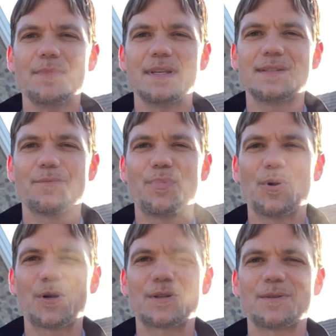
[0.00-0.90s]
is
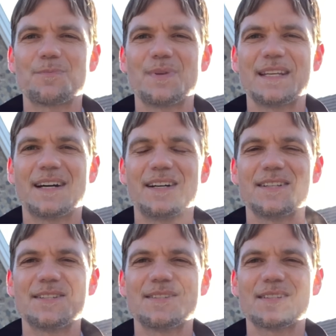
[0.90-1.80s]
important
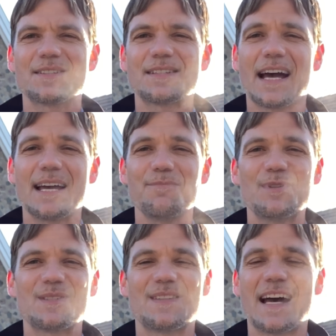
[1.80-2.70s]
because time
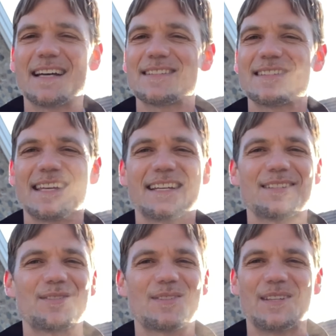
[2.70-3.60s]
does not
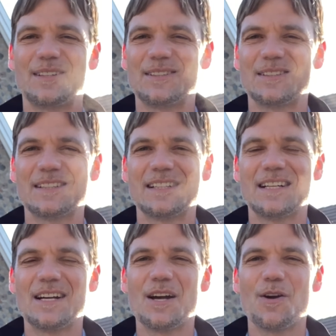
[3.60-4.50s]
stand still.
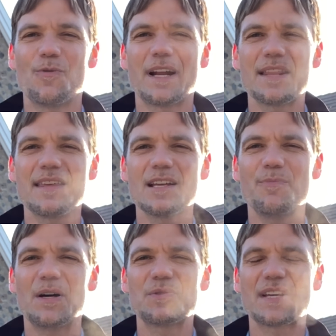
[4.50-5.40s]
When I think
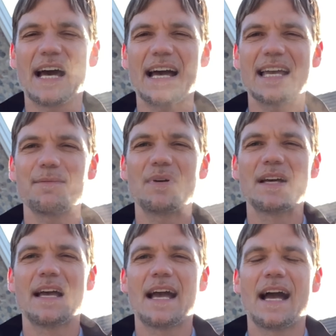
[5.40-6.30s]
about
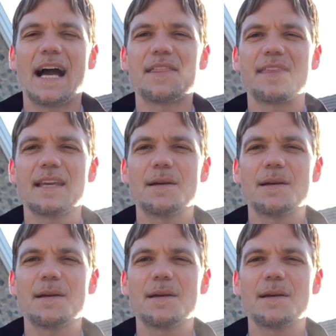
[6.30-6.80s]
time, I think